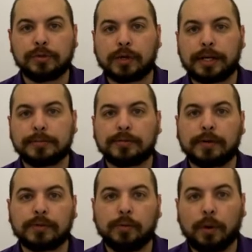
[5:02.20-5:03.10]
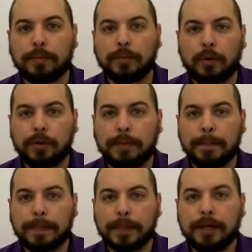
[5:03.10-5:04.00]
grams for every 1 mole,
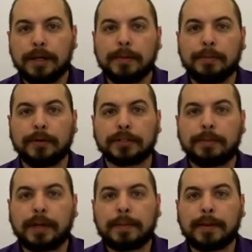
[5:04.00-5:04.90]
multiply